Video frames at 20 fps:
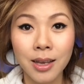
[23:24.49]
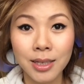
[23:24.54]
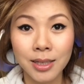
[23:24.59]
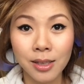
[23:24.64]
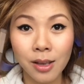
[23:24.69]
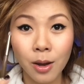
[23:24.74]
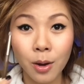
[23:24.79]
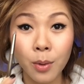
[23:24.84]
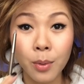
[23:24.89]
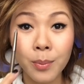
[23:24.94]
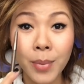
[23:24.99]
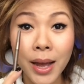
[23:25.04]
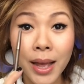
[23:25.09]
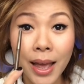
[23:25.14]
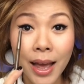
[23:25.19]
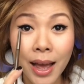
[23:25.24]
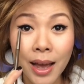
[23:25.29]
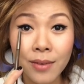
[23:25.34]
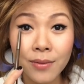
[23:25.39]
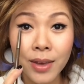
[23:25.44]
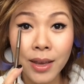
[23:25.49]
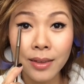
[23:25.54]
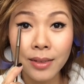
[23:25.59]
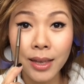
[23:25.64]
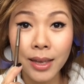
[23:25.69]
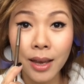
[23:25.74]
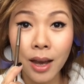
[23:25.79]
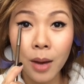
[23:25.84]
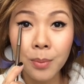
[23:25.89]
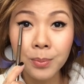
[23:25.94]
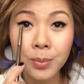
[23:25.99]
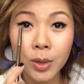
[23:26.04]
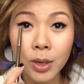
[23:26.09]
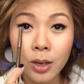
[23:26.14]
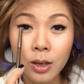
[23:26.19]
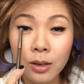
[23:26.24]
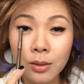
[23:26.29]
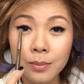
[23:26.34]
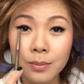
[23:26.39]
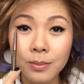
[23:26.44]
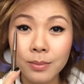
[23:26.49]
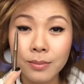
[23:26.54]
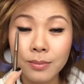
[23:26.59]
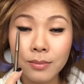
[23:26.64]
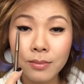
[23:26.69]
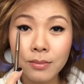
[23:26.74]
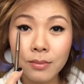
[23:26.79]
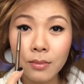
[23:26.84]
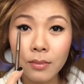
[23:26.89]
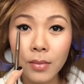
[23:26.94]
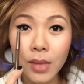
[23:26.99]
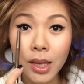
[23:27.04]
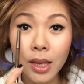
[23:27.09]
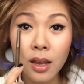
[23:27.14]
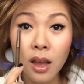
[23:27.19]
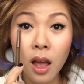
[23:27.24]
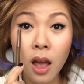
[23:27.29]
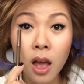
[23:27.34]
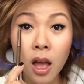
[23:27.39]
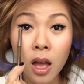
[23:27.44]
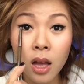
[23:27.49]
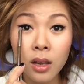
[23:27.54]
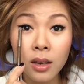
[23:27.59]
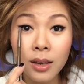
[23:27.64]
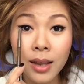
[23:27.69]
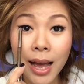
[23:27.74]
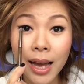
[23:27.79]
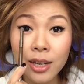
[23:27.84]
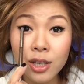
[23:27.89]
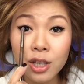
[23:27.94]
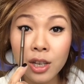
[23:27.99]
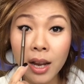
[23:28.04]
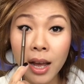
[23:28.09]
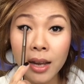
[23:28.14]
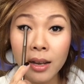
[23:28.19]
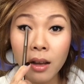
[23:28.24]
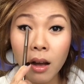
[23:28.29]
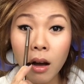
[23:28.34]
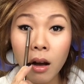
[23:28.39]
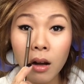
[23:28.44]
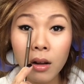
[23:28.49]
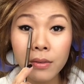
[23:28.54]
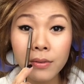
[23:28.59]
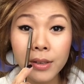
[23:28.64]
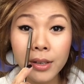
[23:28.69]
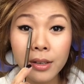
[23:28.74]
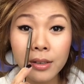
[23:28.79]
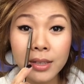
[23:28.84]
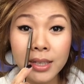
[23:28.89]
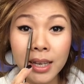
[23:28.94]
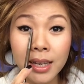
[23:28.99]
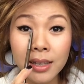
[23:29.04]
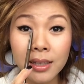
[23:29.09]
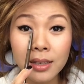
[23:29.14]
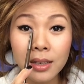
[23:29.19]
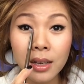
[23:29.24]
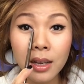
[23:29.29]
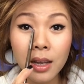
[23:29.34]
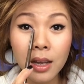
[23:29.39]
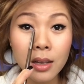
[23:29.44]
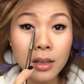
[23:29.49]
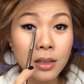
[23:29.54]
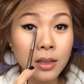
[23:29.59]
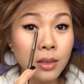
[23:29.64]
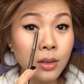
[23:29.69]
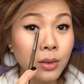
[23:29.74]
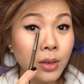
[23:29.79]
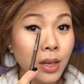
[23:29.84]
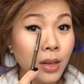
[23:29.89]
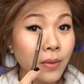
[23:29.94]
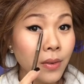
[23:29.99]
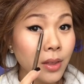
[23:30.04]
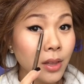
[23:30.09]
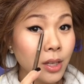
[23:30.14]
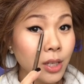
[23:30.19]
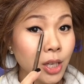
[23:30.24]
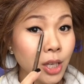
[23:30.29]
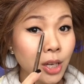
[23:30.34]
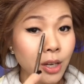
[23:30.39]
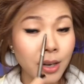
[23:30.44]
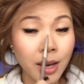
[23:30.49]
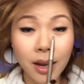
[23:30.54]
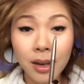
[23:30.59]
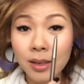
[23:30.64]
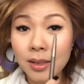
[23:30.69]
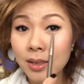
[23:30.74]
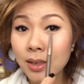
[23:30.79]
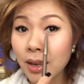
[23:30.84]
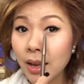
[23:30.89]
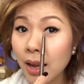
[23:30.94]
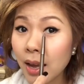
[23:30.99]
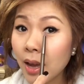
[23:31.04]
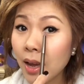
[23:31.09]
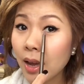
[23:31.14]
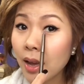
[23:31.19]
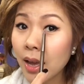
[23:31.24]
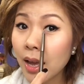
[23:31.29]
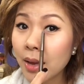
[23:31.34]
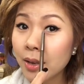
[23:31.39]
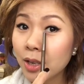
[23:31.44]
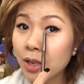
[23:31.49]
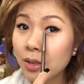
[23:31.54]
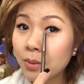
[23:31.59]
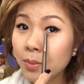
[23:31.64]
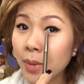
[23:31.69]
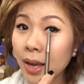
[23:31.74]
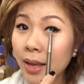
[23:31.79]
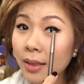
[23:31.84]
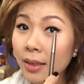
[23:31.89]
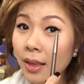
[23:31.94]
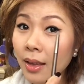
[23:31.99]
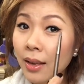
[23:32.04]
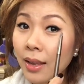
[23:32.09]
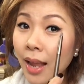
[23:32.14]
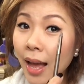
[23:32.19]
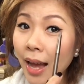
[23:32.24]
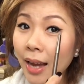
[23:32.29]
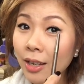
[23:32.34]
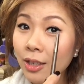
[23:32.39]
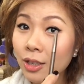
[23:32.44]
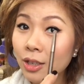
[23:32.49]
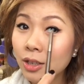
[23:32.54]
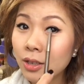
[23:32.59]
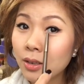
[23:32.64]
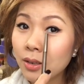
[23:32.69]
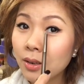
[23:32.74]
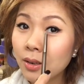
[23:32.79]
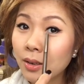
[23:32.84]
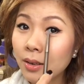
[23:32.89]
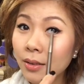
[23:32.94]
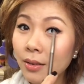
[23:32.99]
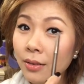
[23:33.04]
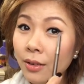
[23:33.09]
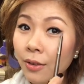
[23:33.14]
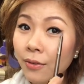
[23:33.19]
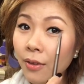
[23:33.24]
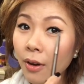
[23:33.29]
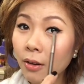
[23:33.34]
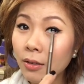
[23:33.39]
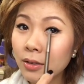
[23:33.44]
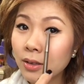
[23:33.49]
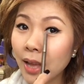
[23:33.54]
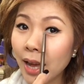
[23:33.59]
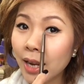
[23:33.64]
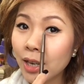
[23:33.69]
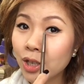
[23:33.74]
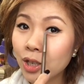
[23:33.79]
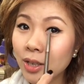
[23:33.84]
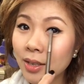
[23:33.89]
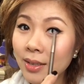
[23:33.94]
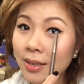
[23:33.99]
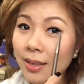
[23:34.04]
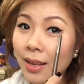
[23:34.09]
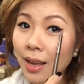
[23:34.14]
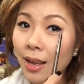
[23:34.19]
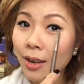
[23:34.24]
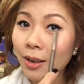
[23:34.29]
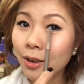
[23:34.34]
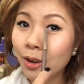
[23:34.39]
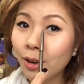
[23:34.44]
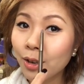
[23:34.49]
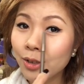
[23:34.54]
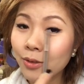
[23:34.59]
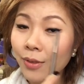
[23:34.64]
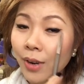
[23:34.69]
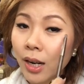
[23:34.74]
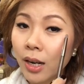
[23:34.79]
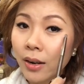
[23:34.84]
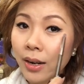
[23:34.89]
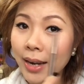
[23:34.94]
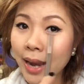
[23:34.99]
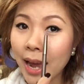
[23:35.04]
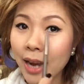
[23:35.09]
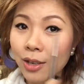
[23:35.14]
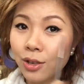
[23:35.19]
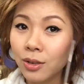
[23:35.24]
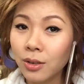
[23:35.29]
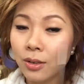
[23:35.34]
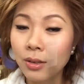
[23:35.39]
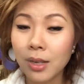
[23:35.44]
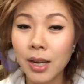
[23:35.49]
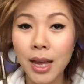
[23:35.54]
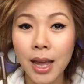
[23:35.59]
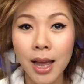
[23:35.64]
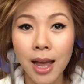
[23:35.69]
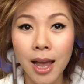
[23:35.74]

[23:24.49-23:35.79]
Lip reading: So by having the upper lash line all filled in to even the tear ducts, it just makes the false lashes looks very natural.